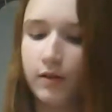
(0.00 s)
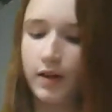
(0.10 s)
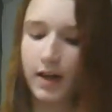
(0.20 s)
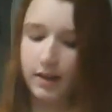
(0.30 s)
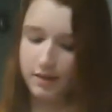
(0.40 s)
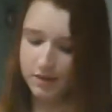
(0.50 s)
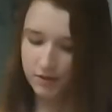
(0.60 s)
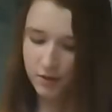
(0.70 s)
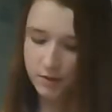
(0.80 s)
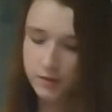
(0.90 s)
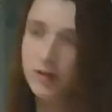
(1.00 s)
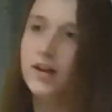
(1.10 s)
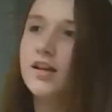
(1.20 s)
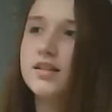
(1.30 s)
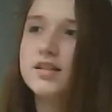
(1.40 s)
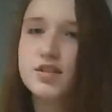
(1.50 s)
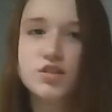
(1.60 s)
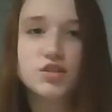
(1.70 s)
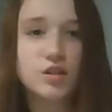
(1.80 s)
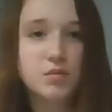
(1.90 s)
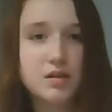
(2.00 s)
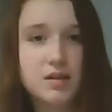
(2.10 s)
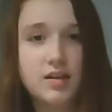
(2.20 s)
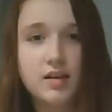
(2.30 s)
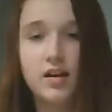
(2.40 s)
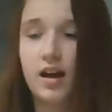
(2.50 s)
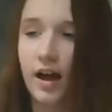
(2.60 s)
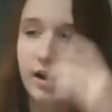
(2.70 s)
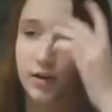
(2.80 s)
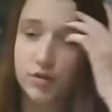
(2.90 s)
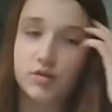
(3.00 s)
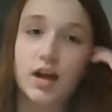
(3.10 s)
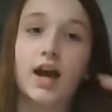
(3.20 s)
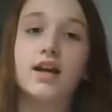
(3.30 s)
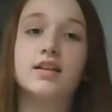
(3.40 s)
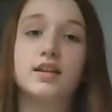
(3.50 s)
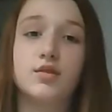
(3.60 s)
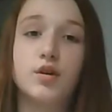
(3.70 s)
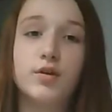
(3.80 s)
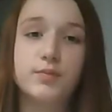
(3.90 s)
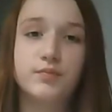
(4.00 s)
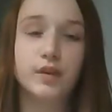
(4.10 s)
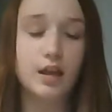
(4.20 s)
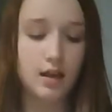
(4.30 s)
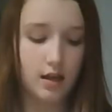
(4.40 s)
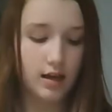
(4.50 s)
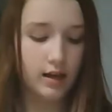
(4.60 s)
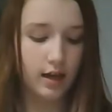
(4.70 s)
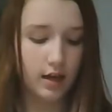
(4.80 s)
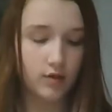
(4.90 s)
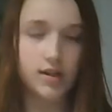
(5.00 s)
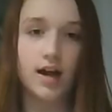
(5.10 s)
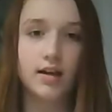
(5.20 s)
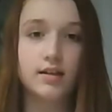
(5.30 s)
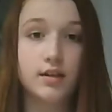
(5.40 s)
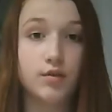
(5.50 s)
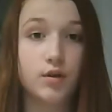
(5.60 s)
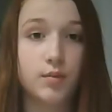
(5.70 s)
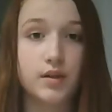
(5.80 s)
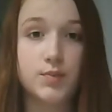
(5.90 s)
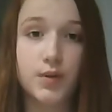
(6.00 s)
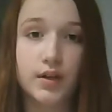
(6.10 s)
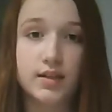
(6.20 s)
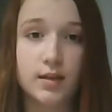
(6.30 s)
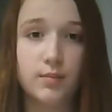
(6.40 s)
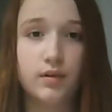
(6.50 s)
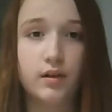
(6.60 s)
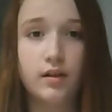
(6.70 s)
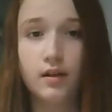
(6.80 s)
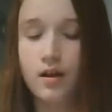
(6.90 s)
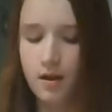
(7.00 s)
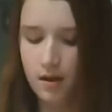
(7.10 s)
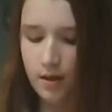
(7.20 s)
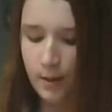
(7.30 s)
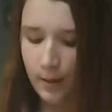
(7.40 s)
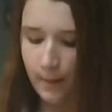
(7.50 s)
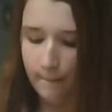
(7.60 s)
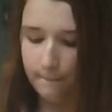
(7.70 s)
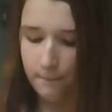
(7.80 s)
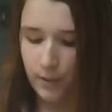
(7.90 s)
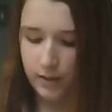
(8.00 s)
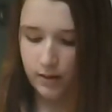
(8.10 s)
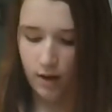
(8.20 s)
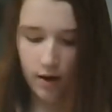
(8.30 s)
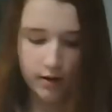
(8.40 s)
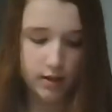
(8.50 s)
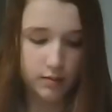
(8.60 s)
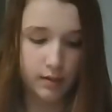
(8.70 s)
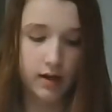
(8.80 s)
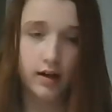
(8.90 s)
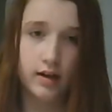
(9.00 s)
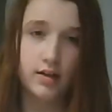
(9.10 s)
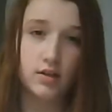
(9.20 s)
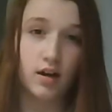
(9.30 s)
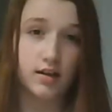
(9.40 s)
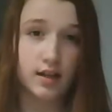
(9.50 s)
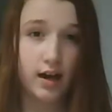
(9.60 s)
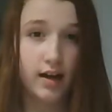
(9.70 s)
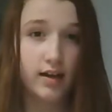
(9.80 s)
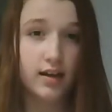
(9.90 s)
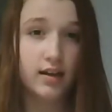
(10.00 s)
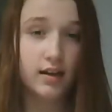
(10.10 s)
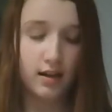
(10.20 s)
Okay, so this is just going to be how to tie a lead rope. Now, tying a lead rope is pretty simple, but the hardest part is not tying it.